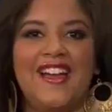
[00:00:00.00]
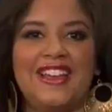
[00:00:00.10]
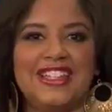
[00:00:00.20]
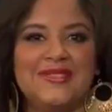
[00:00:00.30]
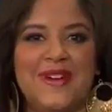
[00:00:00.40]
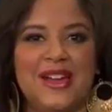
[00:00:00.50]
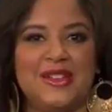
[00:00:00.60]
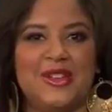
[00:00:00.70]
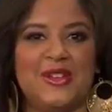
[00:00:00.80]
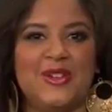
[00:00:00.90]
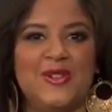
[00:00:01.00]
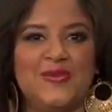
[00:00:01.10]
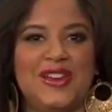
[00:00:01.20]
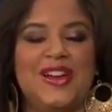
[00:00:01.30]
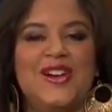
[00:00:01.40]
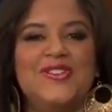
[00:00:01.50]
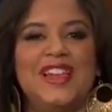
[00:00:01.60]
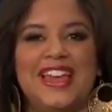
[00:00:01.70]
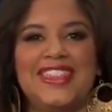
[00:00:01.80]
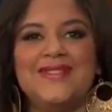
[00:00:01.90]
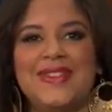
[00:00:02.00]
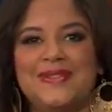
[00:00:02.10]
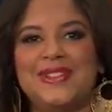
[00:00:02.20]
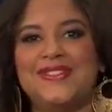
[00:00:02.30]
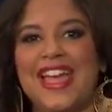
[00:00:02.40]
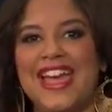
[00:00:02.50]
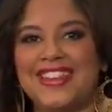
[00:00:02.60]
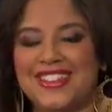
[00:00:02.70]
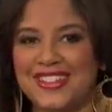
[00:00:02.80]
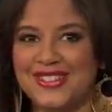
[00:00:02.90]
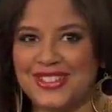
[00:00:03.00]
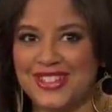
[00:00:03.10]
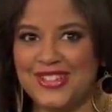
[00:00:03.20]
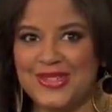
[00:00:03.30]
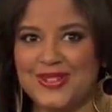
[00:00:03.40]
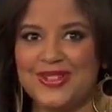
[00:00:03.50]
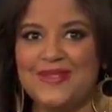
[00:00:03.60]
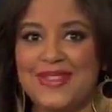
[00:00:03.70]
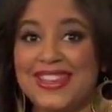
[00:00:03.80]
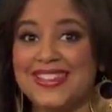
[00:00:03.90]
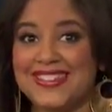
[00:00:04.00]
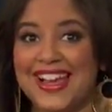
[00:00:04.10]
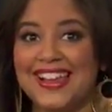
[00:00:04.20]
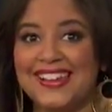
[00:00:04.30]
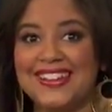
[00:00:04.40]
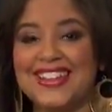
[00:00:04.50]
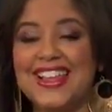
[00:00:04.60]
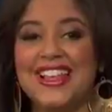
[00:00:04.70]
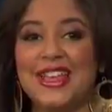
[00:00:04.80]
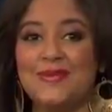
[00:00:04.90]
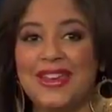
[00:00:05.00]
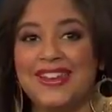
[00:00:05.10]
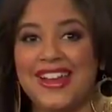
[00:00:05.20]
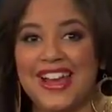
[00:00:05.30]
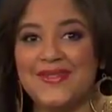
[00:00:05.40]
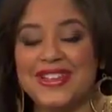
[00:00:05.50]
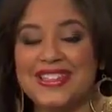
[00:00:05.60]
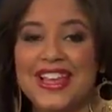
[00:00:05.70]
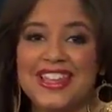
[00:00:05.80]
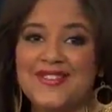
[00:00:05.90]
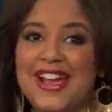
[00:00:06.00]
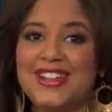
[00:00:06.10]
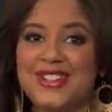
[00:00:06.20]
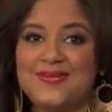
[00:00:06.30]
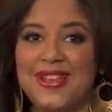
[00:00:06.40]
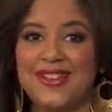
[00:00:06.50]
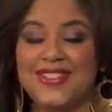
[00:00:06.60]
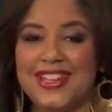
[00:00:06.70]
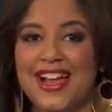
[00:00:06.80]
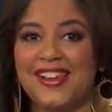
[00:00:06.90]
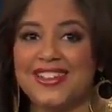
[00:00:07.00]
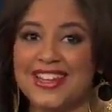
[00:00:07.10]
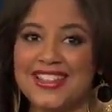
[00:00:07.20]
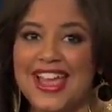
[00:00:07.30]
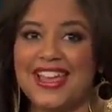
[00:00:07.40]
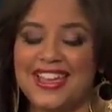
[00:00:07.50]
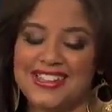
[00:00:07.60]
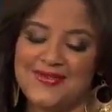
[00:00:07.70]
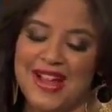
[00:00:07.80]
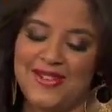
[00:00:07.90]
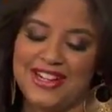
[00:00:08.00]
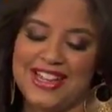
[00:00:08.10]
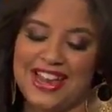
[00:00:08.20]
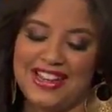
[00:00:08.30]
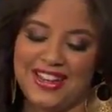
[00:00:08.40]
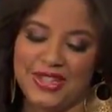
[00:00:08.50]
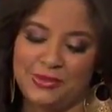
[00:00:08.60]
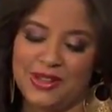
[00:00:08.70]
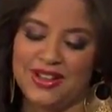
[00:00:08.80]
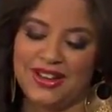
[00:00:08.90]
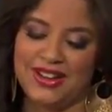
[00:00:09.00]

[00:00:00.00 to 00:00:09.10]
It doesn't bother you, but hopefully I think people, if they had to choose between millions of dollars and being anonymous, they might choose millions of dollars. And in that case, they might want to take a look at your book.